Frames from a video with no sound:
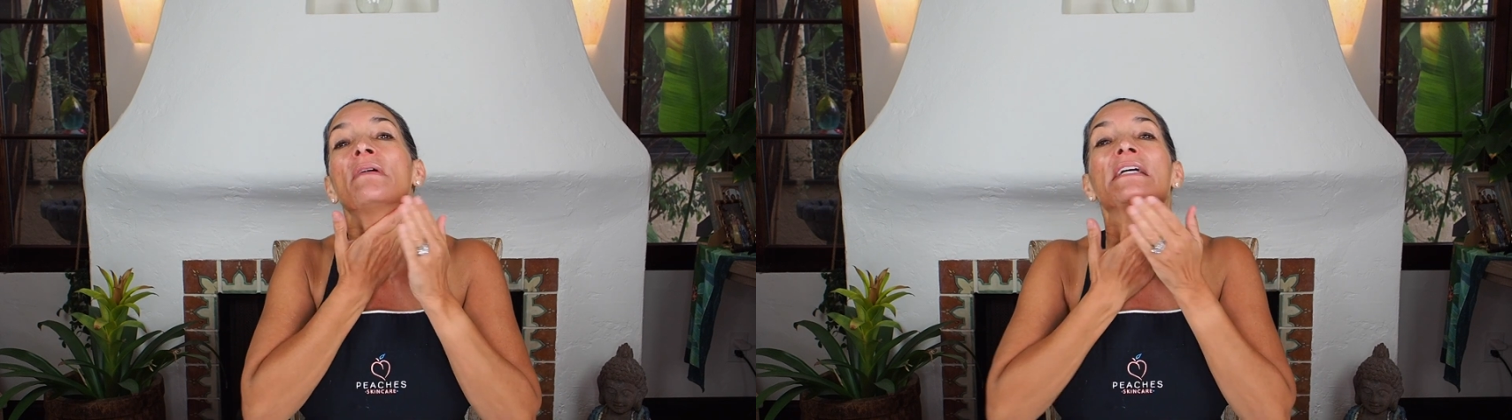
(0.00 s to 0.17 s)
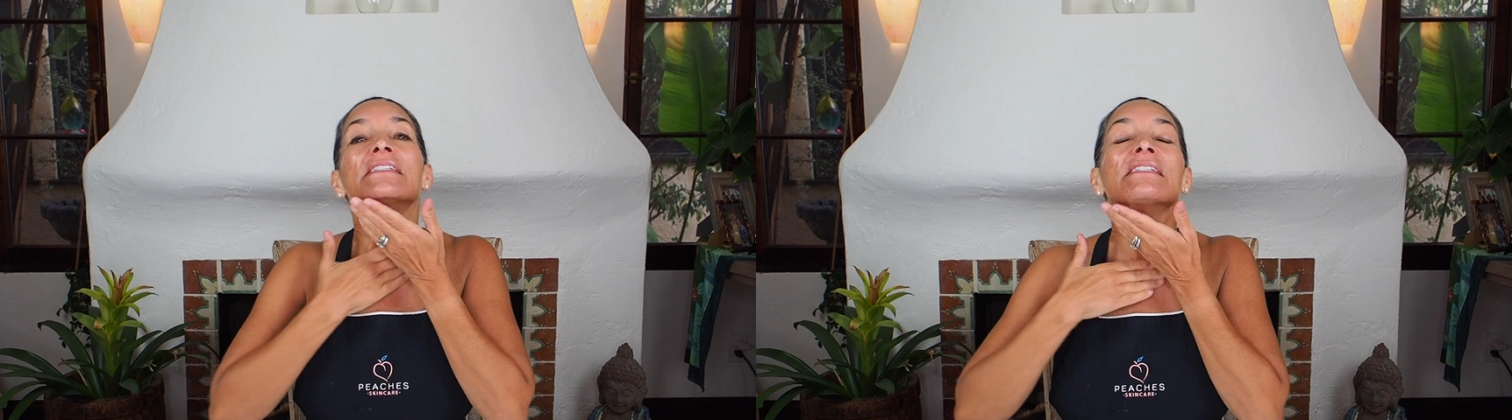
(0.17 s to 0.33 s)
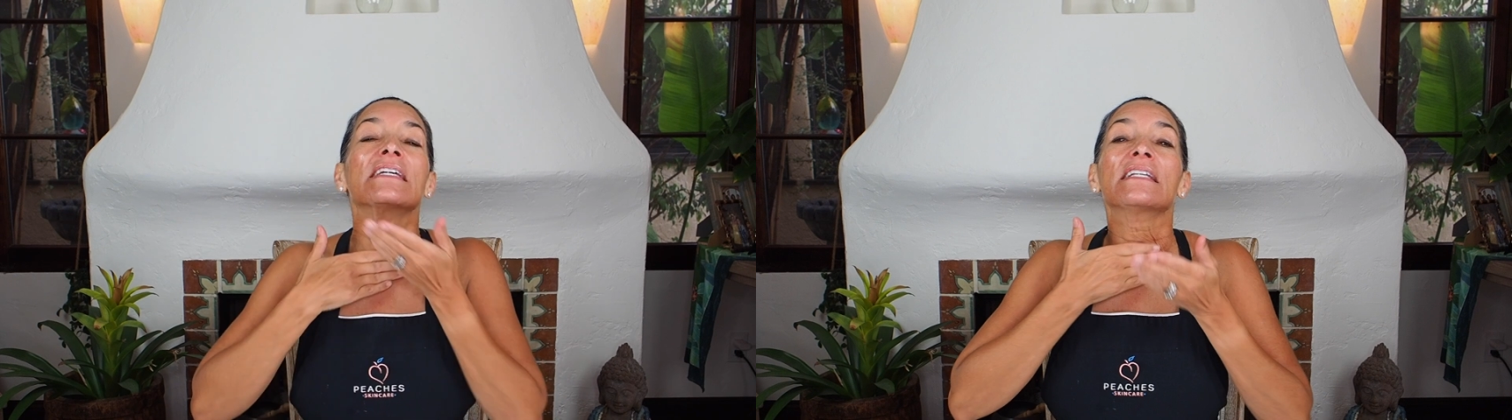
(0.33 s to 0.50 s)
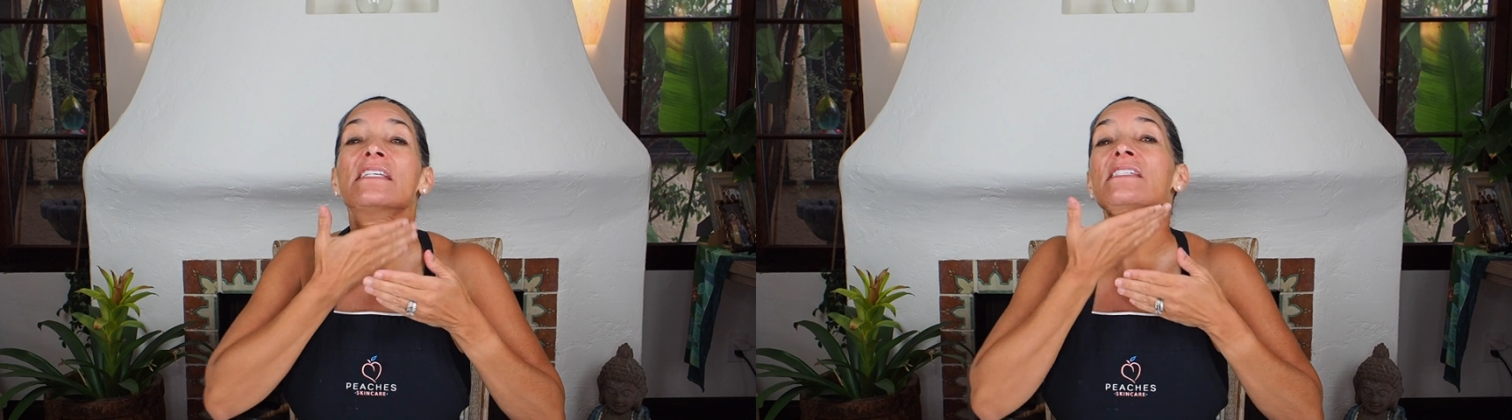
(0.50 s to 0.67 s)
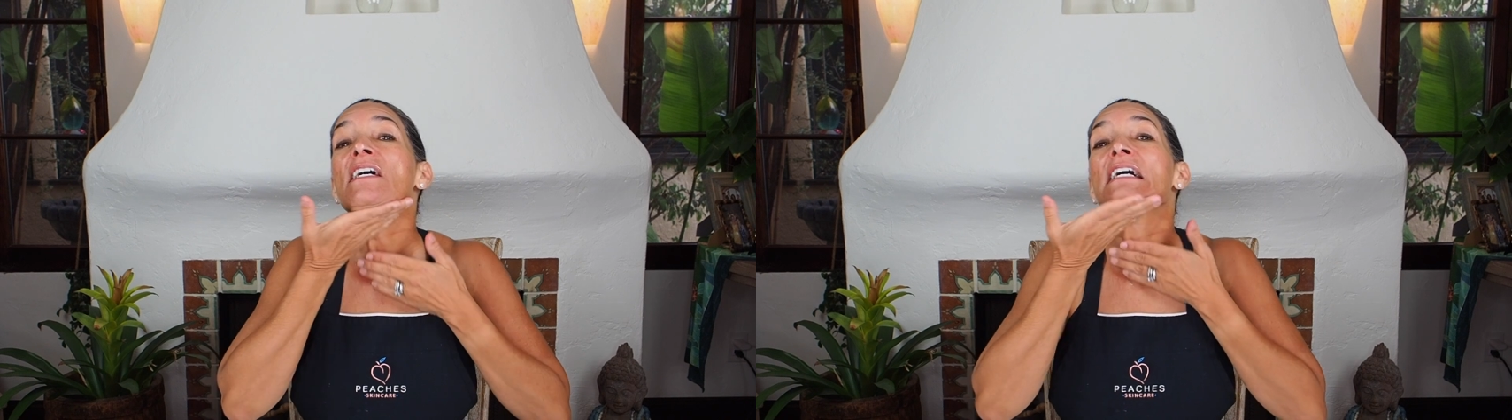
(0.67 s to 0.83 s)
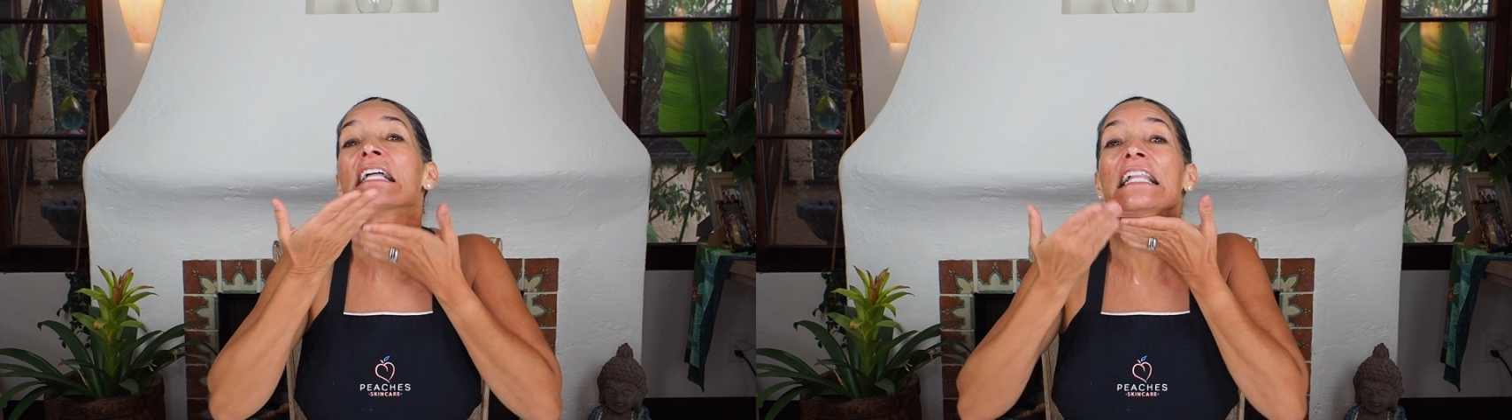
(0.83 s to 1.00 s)
My skin
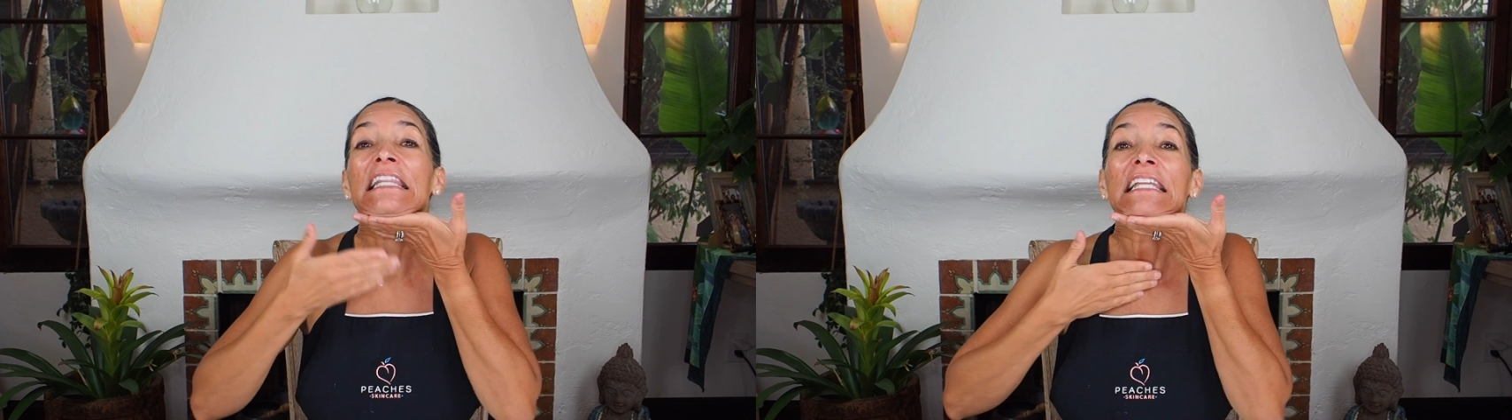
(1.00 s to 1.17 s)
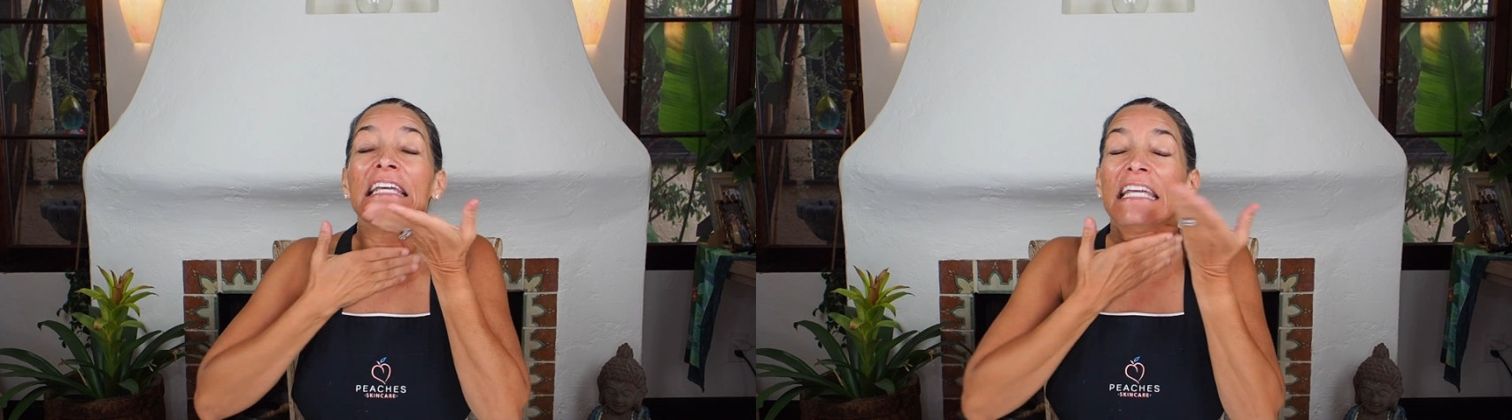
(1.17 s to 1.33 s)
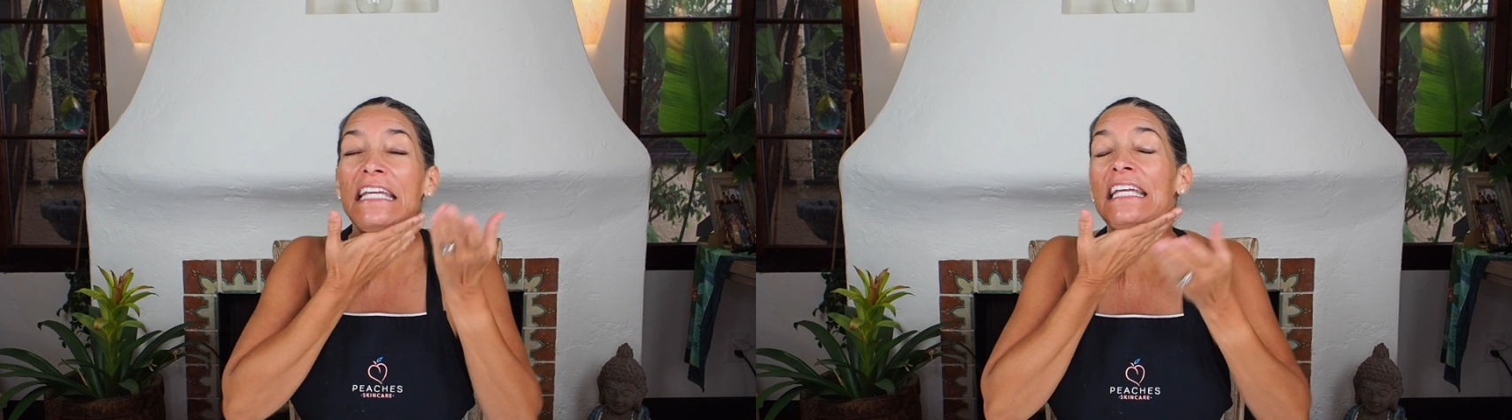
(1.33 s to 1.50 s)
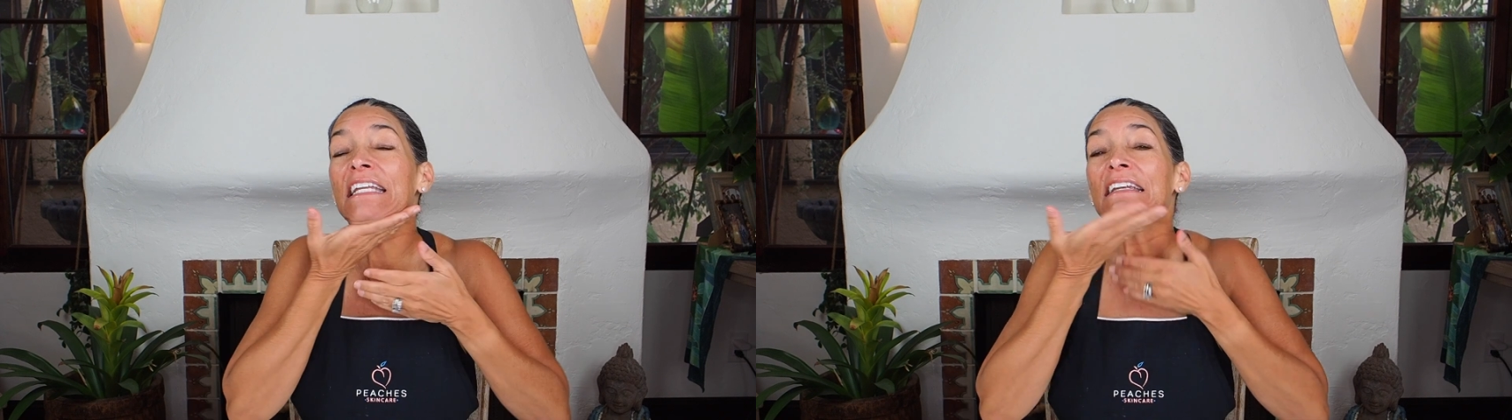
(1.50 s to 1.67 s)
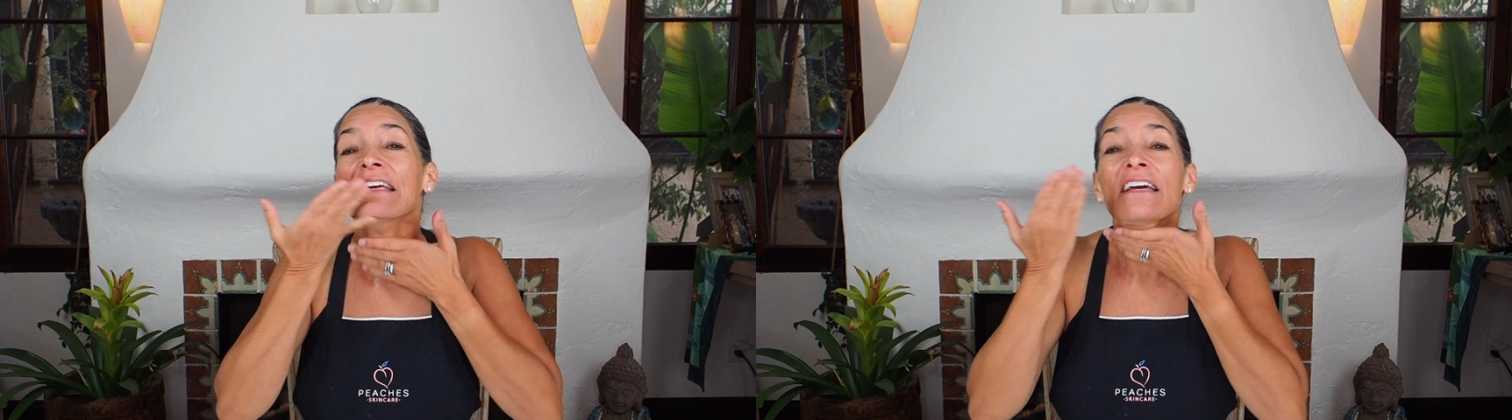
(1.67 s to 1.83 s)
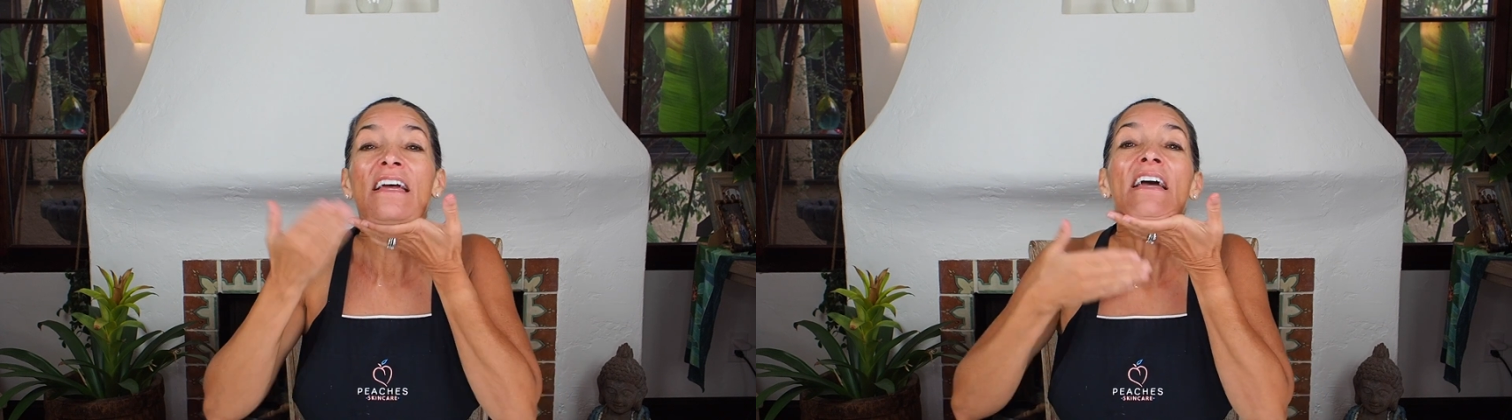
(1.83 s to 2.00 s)
is
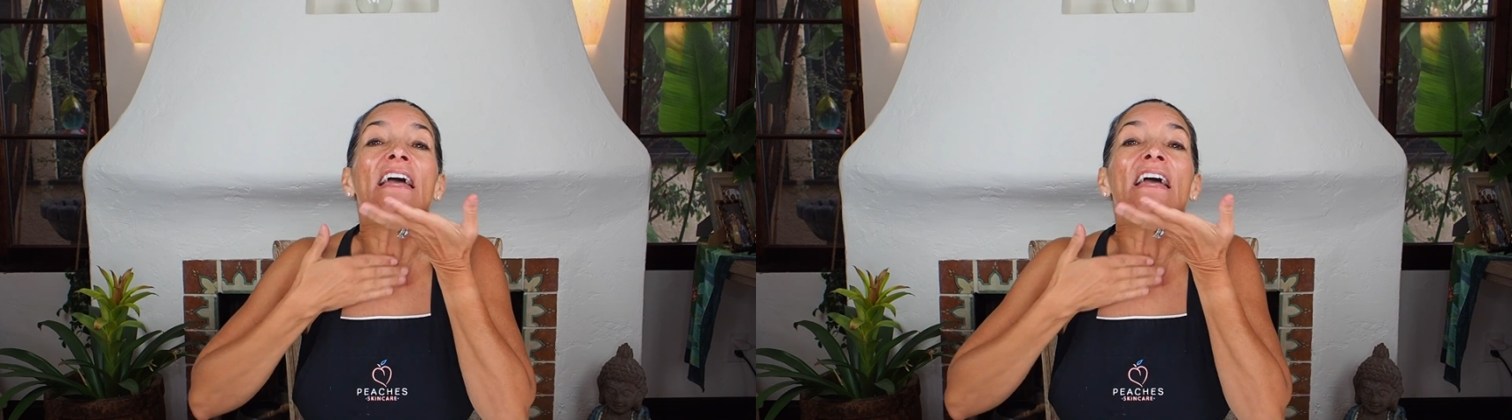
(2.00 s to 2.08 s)
clean,